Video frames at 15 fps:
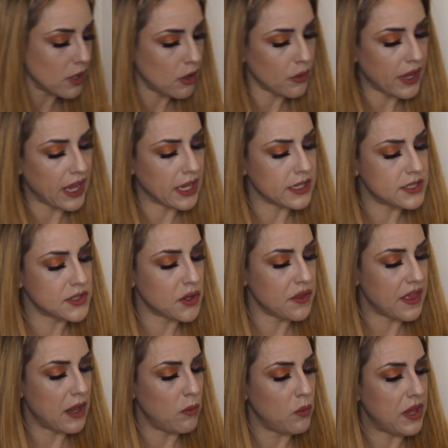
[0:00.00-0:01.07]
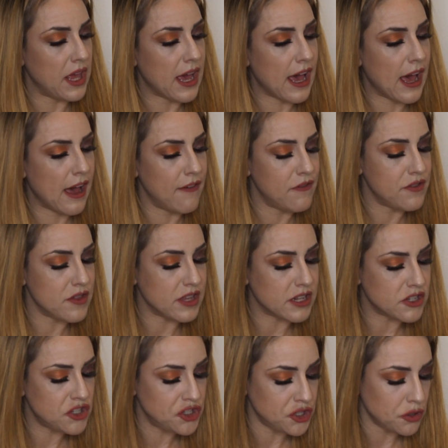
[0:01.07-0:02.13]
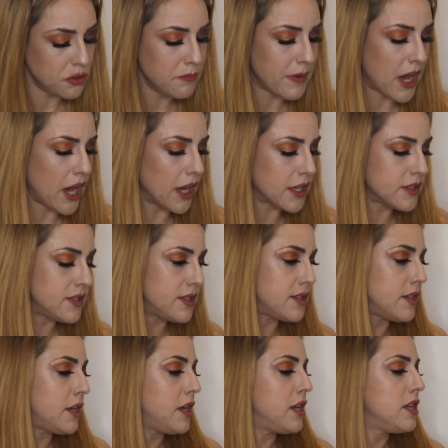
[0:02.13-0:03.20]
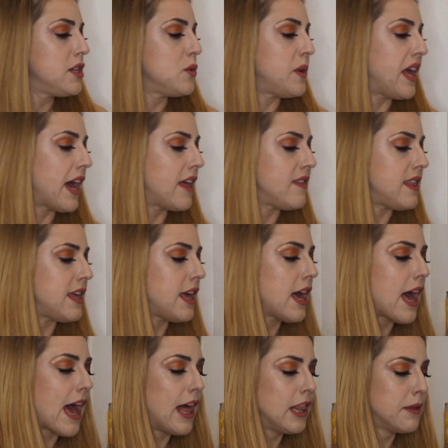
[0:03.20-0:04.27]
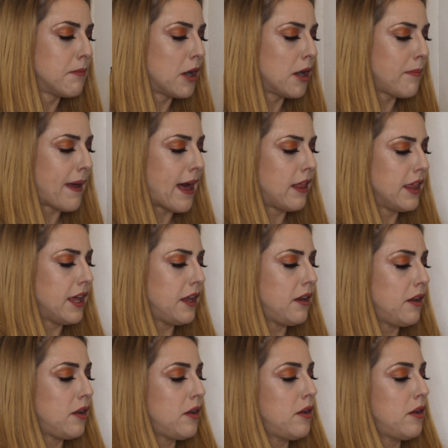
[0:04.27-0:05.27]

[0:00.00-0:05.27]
Okay, so then we have the June box. We had the ALAMAR palette,